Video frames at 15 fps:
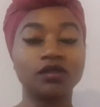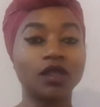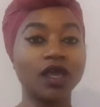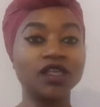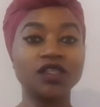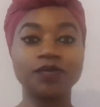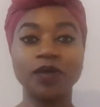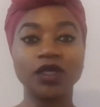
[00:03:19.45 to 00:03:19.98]

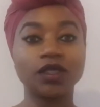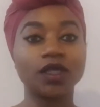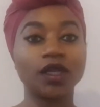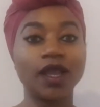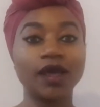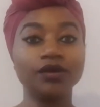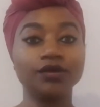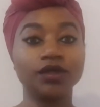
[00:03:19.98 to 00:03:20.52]
They speak the
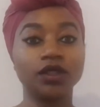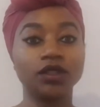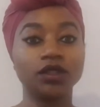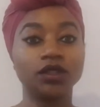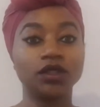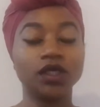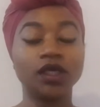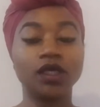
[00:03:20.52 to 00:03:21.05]

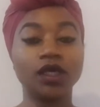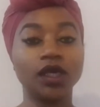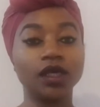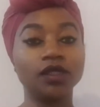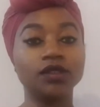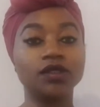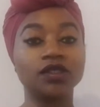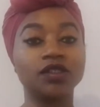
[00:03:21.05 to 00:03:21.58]
language. The
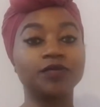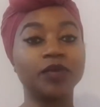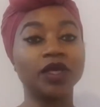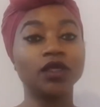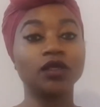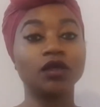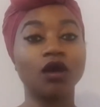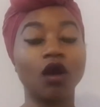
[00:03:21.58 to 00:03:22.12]
kids
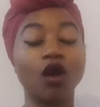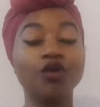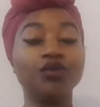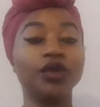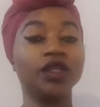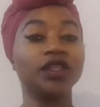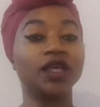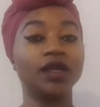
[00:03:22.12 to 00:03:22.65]
speak
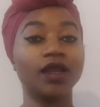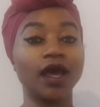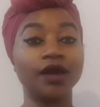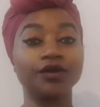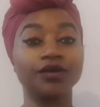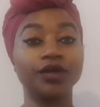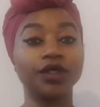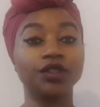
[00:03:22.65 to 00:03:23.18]
only the
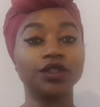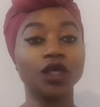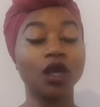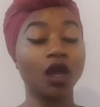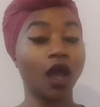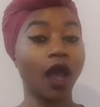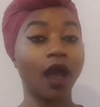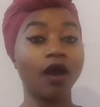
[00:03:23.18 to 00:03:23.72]
language
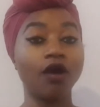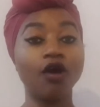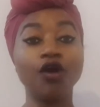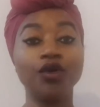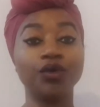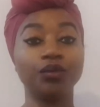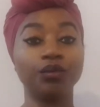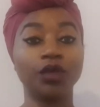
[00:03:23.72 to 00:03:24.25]
at
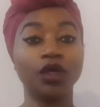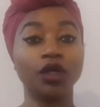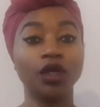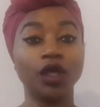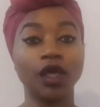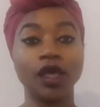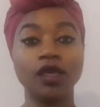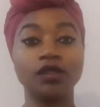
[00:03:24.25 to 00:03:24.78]
home.
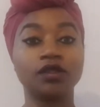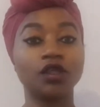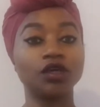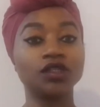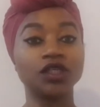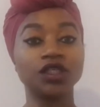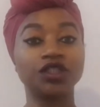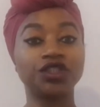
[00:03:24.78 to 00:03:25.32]
He
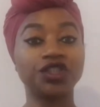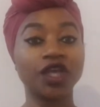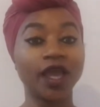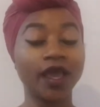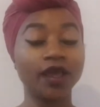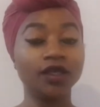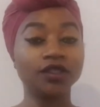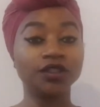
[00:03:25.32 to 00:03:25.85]
doesn't
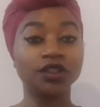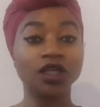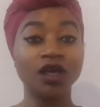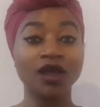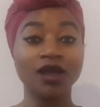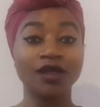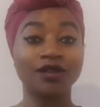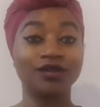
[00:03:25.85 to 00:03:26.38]
change
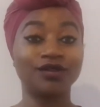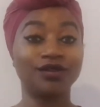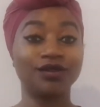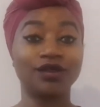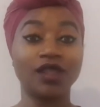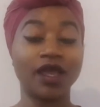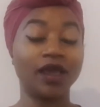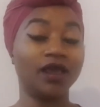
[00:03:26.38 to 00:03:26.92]

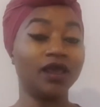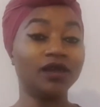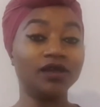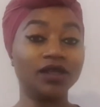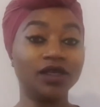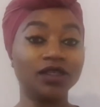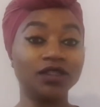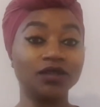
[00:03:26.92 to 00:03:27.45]
the
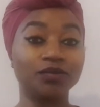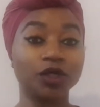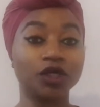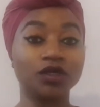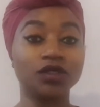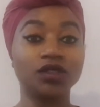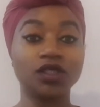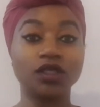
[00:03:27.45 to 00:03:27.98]
English
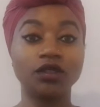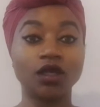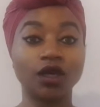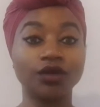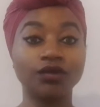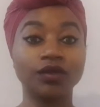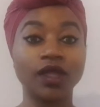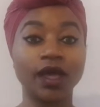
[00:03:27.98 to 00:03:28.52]
because they
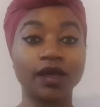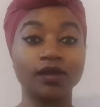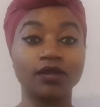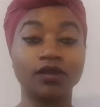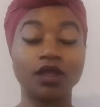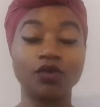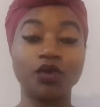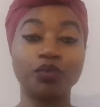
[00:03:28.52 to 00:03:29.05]
know
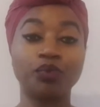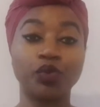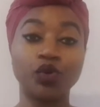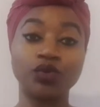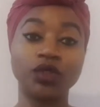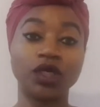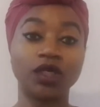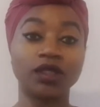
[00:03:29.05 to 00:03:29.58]
that they were
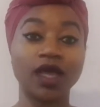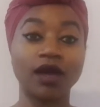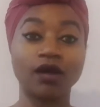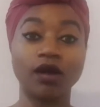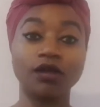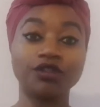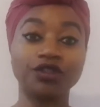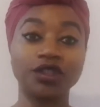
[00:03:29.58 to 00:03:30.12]
born in
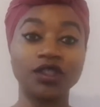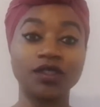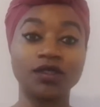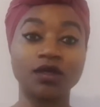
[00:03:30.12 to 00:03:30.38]
that country.